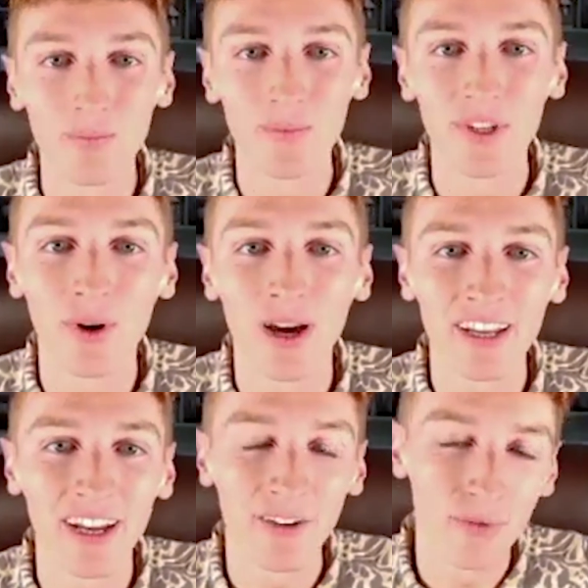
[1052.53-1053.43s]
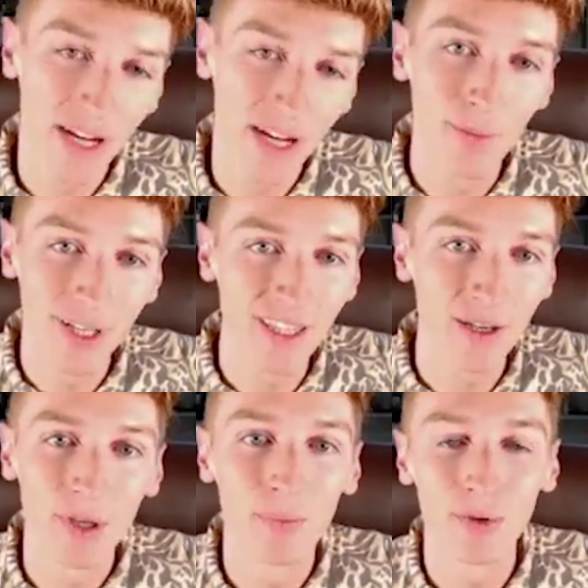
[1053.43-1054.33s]
I recommend that
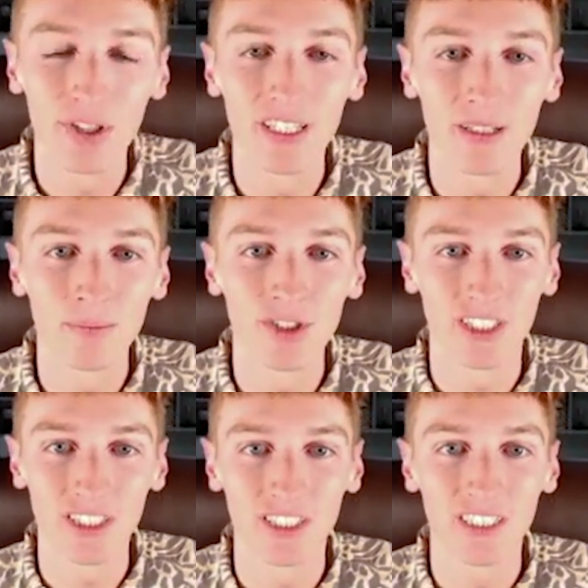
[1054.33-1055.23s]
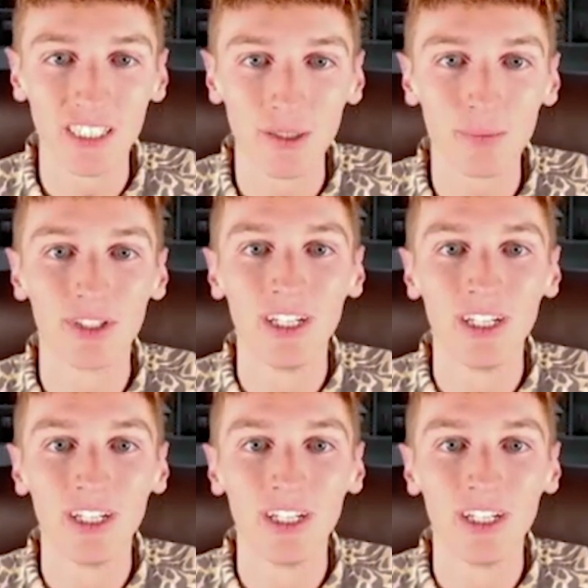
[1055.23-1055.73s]
people clean them just to keep